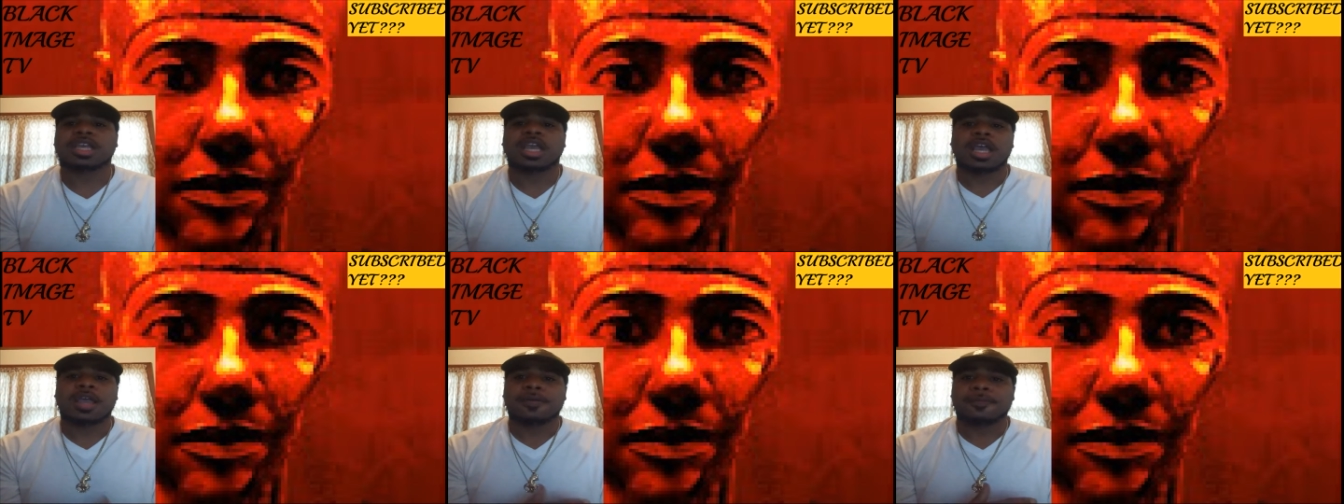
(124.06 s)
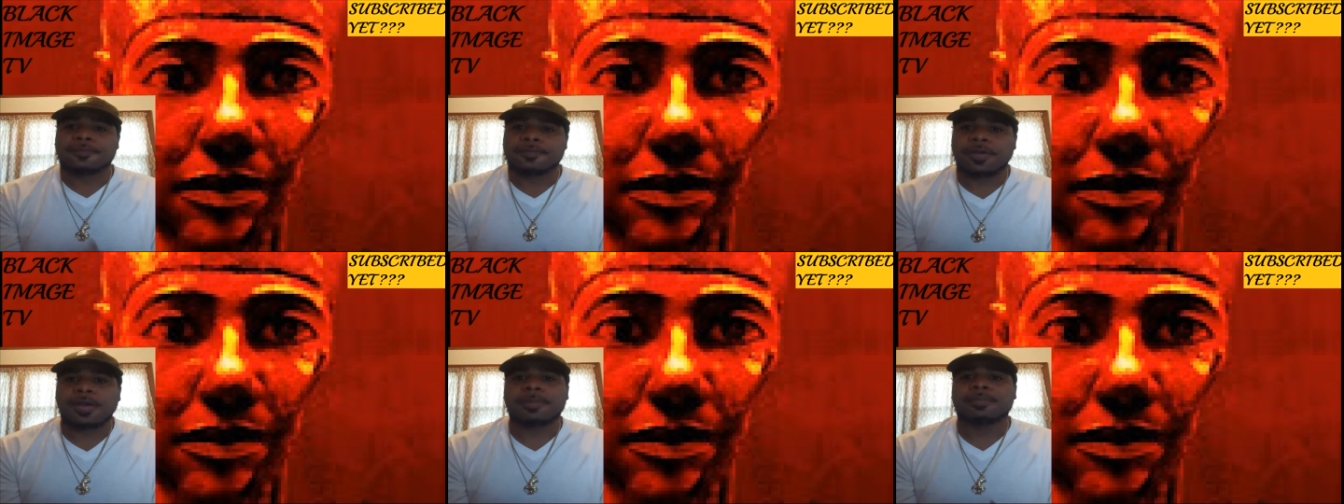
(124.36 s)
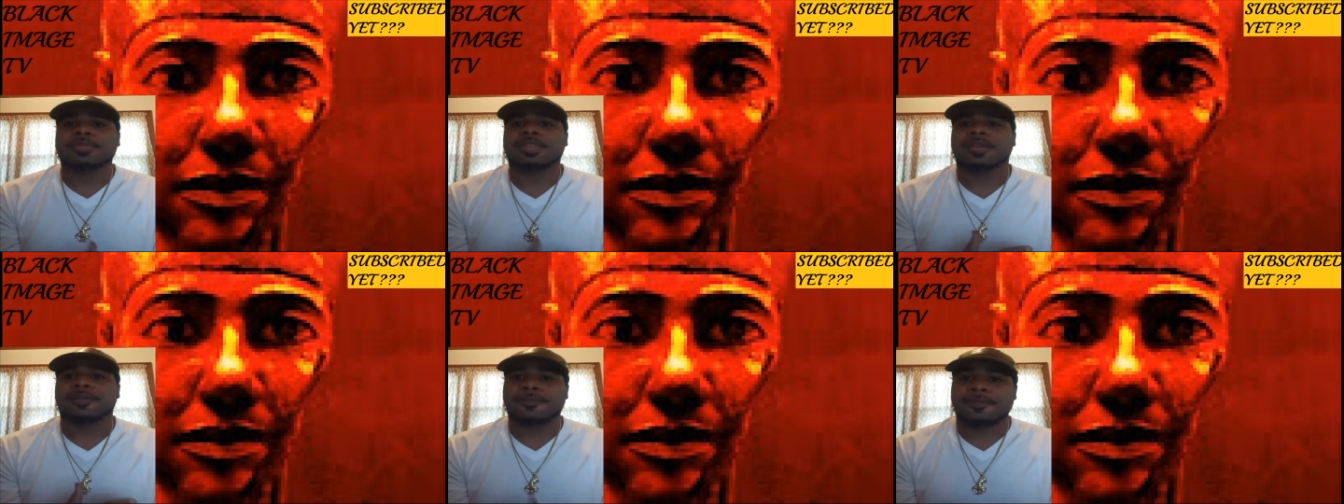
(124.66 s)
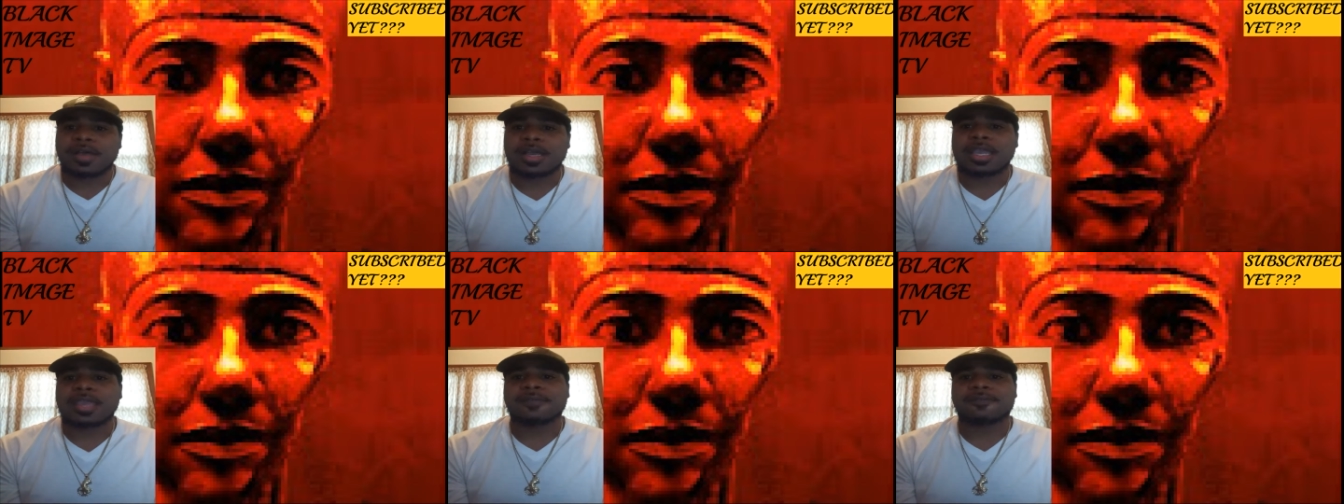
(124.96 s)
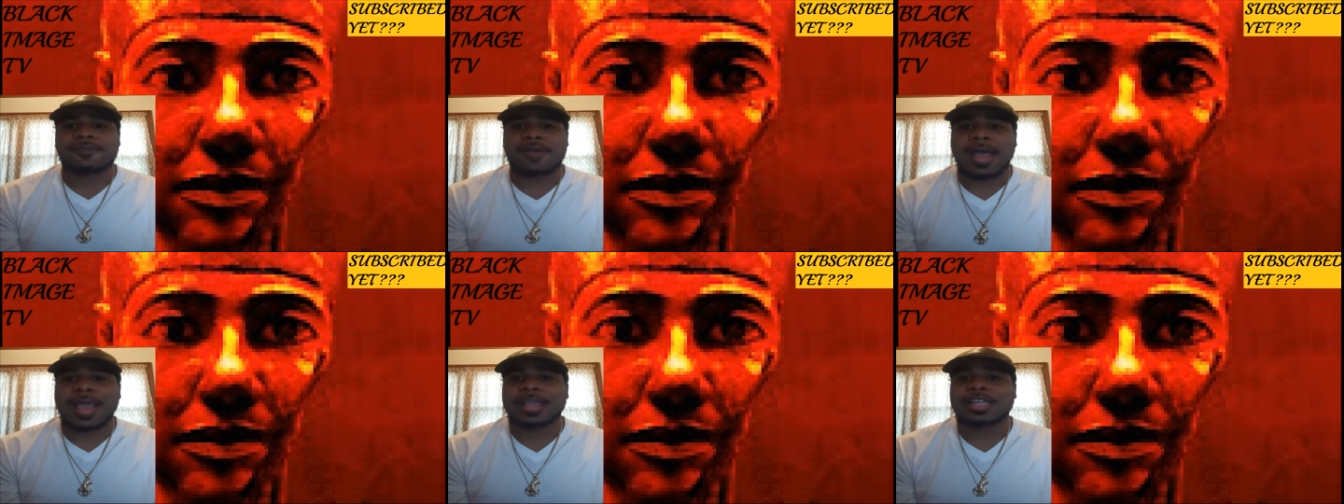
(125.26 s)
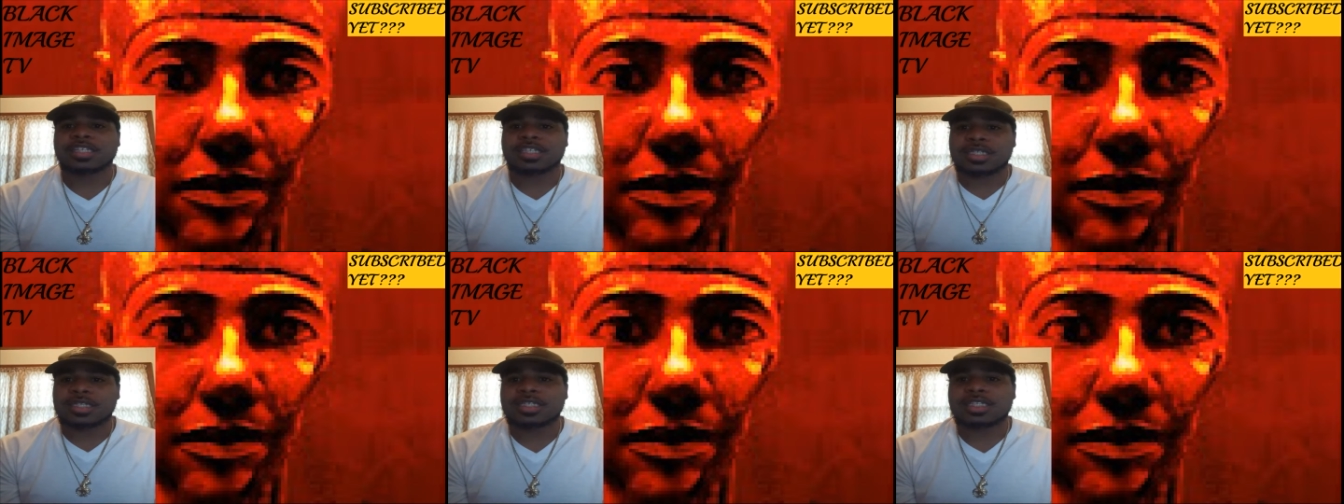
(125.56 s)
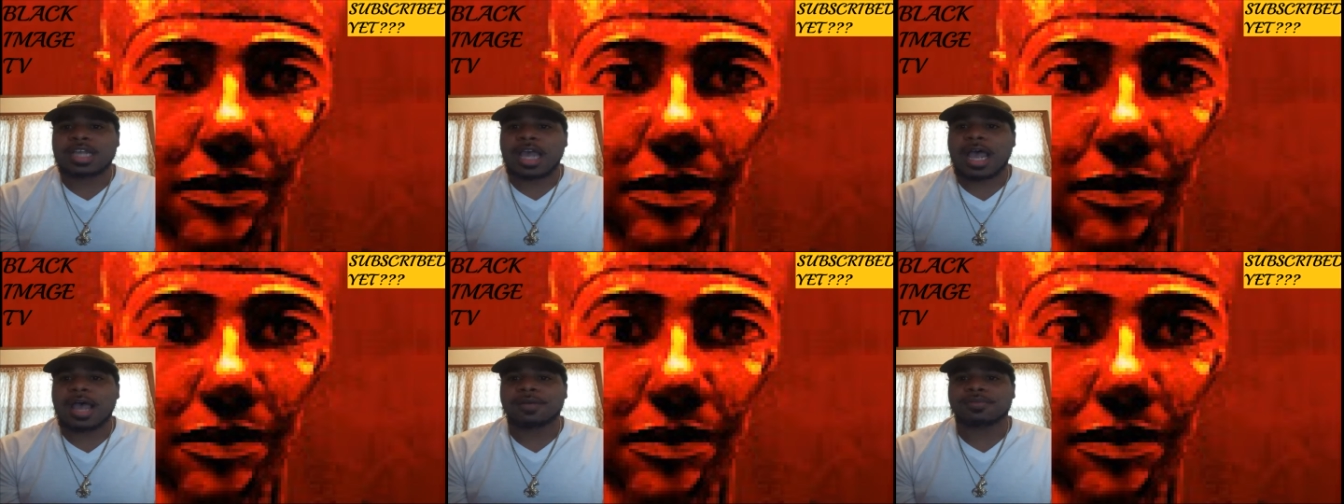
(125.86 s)
from the fucking 5G
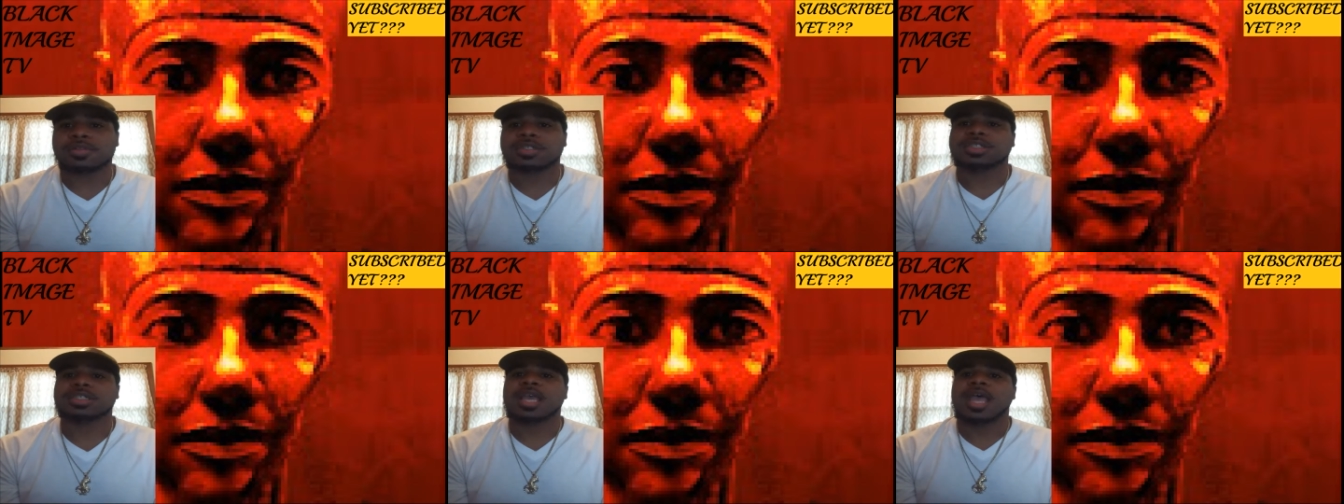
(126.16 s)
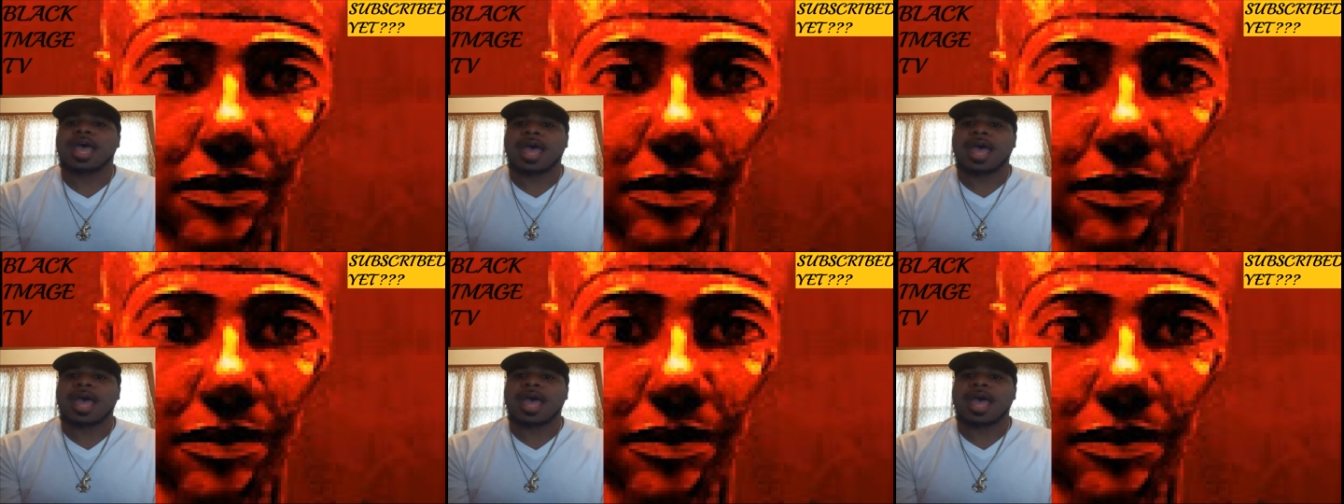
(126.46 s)
towers,